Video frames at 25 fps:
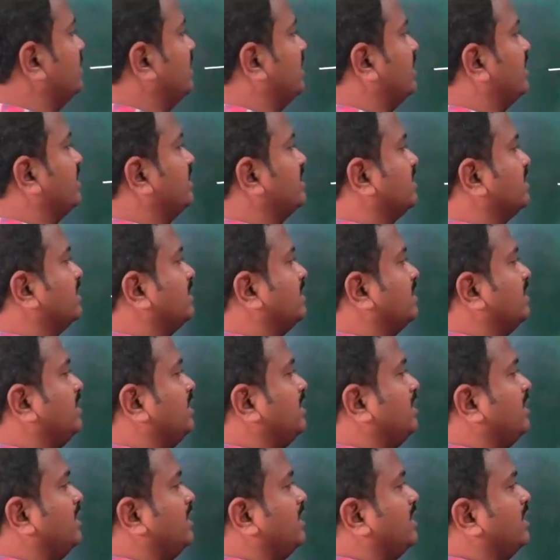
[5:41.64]
the
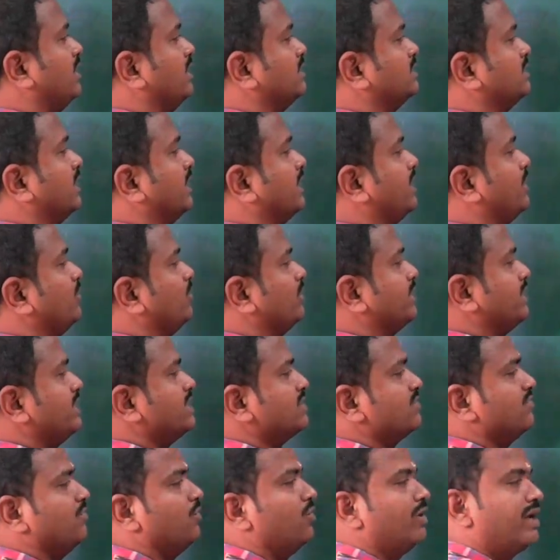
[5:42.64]
circuit
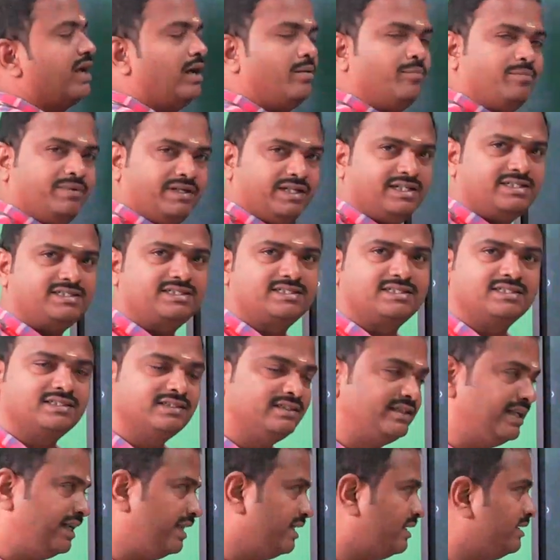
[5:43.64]
is 4 amperes,
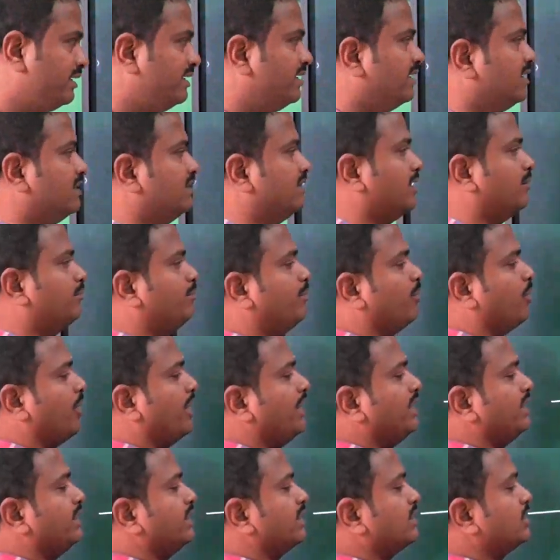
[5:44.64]
then the
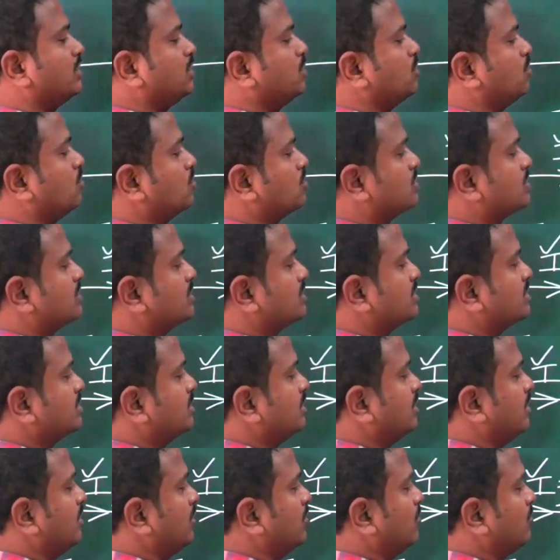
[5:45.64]
pointer shows
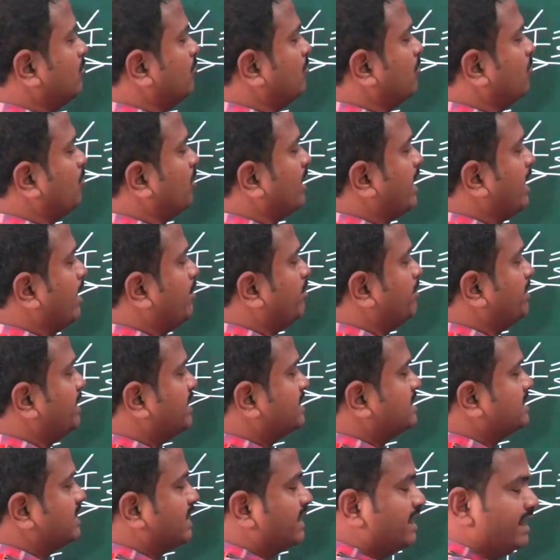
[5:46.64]
4
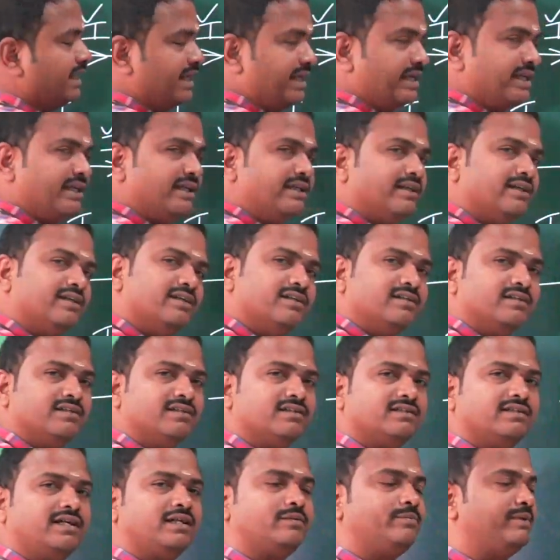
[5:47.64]
amperes reading.
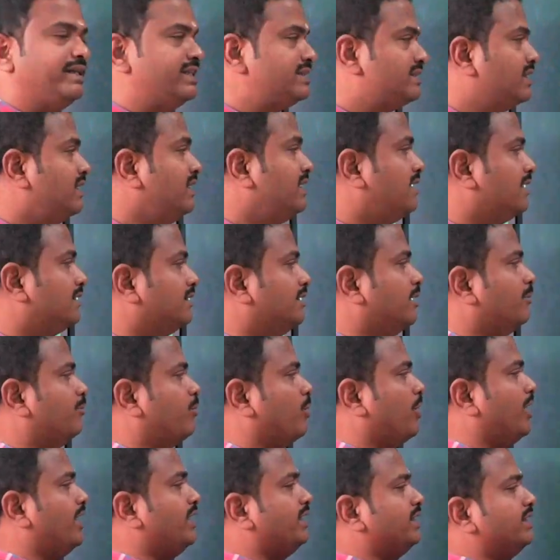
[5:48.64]
That means the
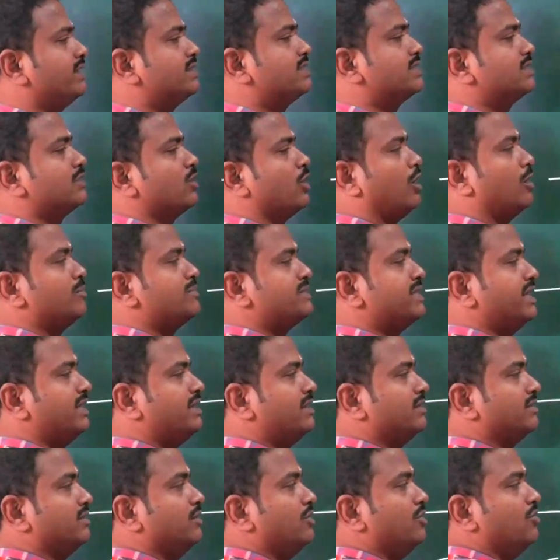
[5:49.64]
pointer stops
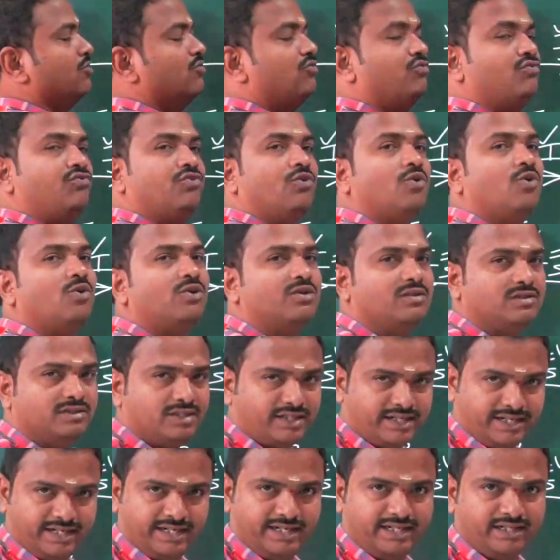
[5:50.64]
at 4th
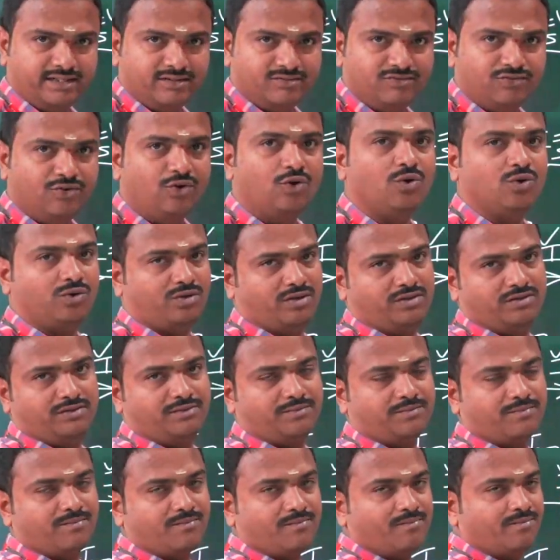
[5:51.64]
reading, 4.
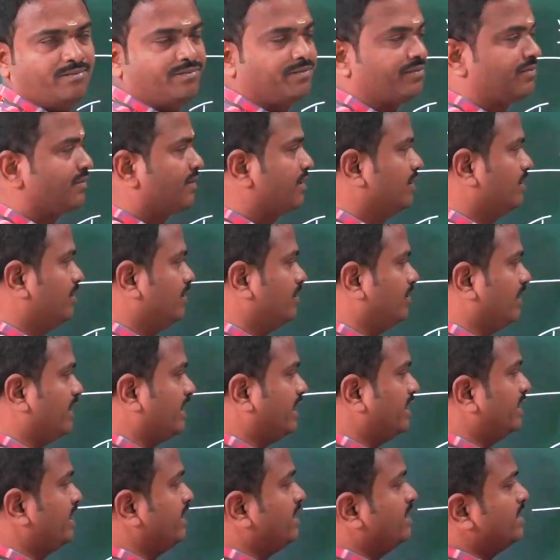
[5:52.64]

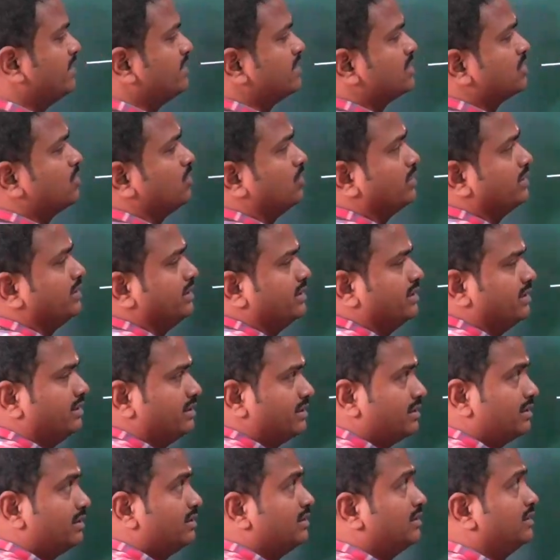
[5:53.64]
Okay, so
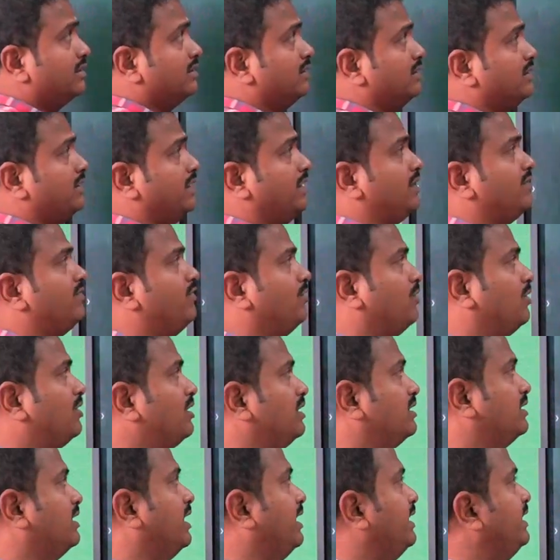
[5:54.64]
therefore
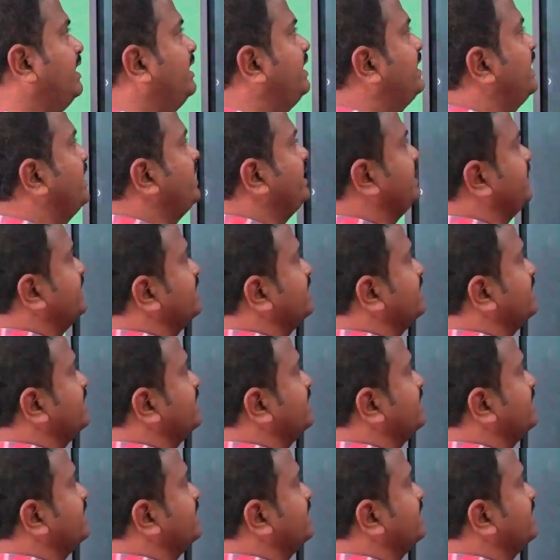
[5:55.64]
the indicating